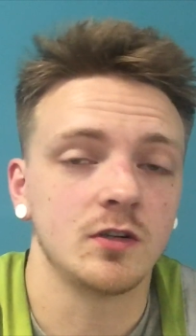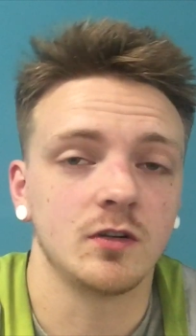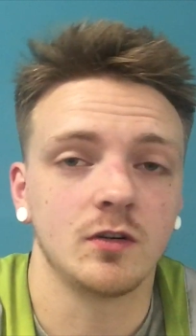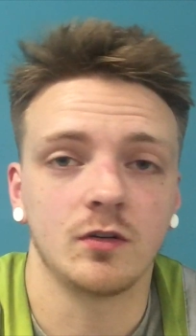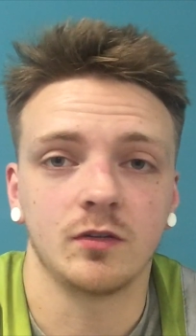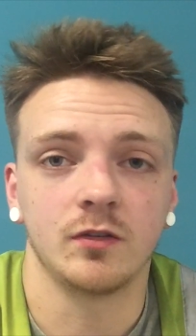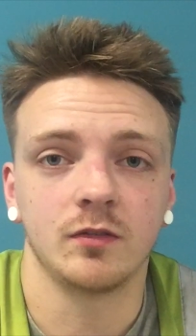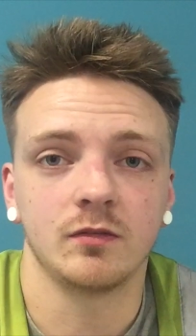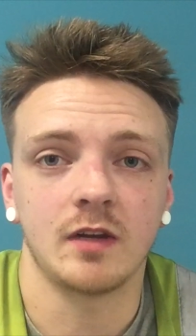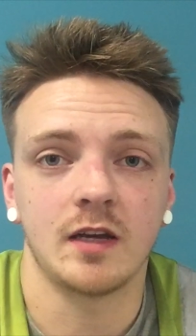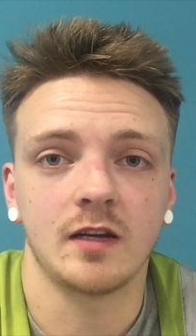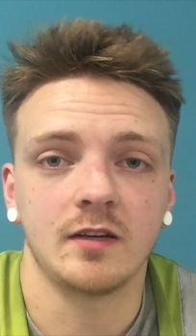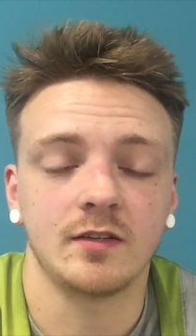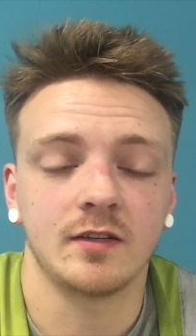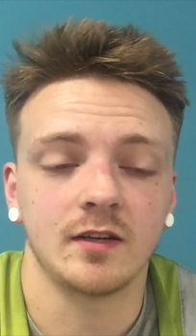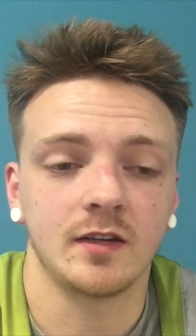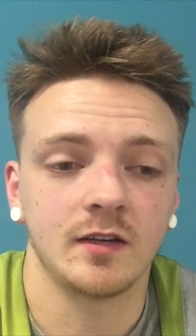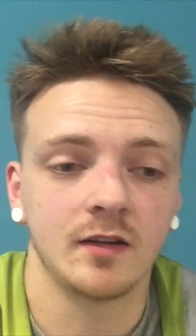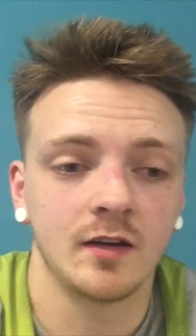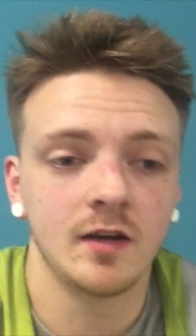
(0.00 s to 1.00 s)

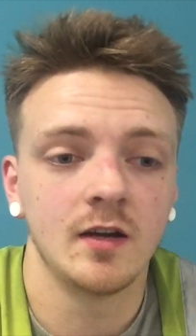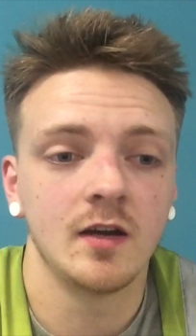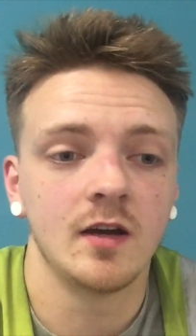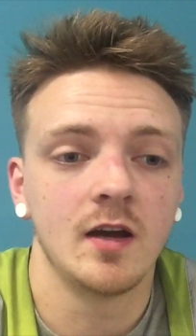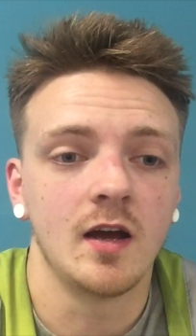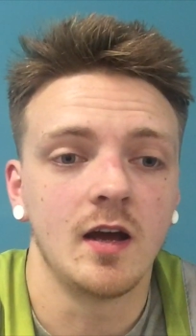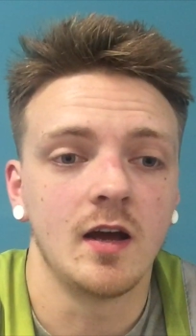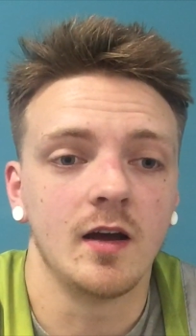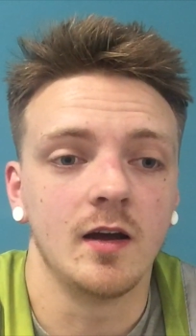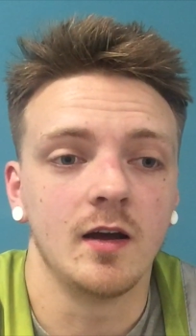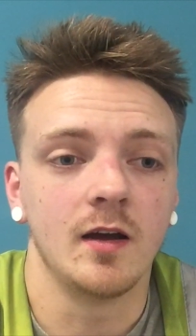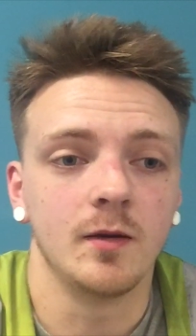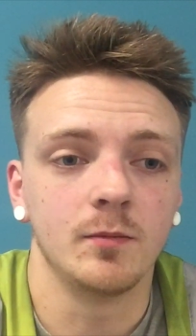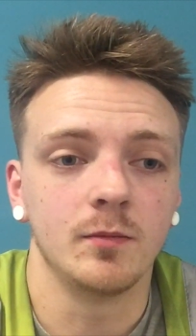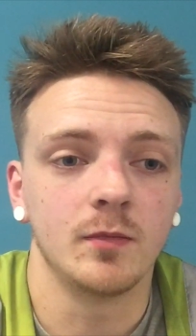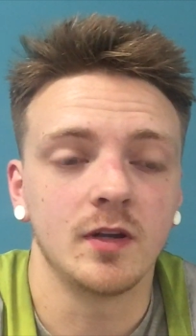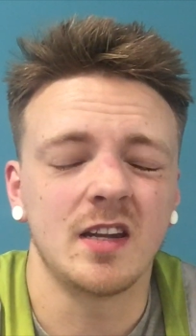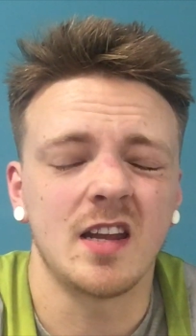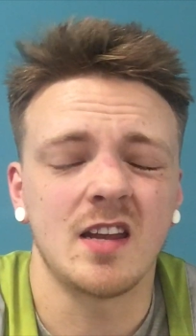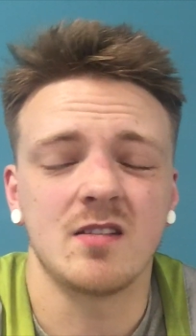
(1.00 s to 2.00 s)
Lancaster now I'm
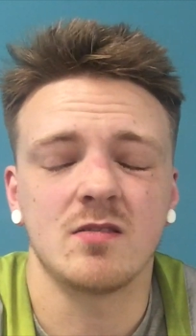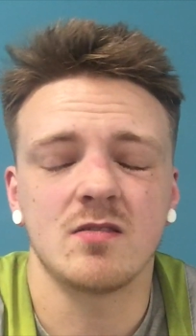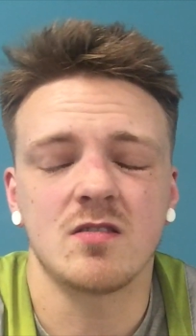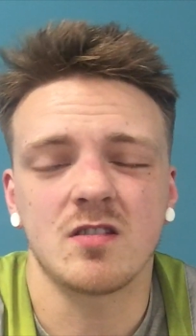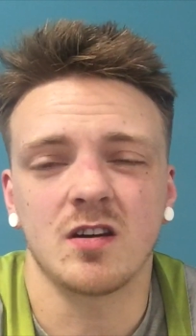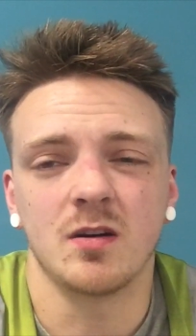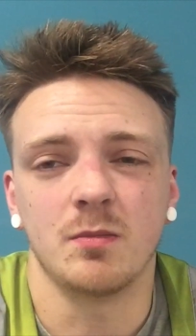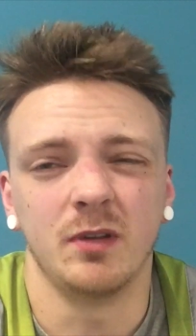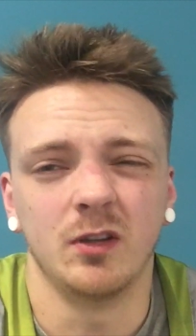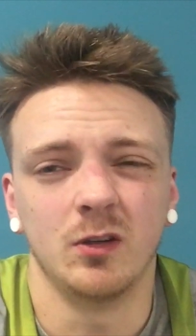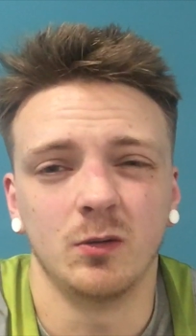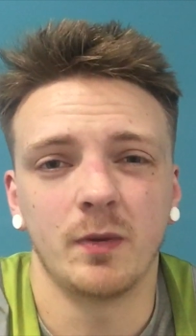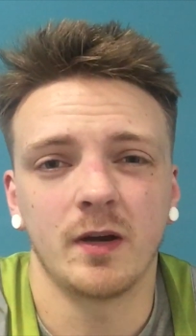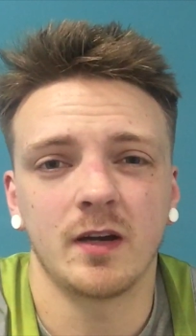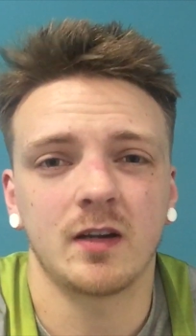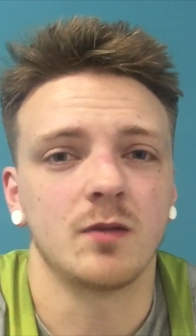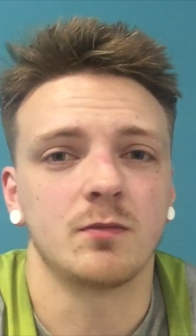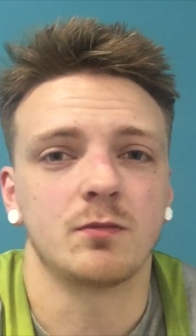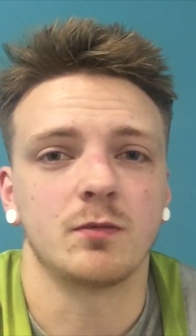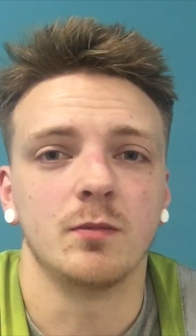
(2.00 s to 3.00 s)
in Aylesbury at the
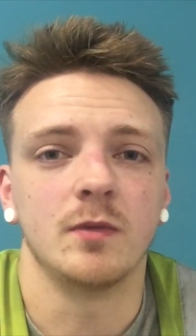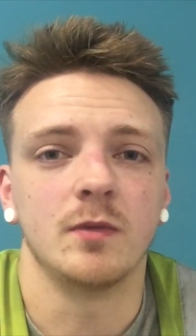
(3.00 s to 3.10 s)
moment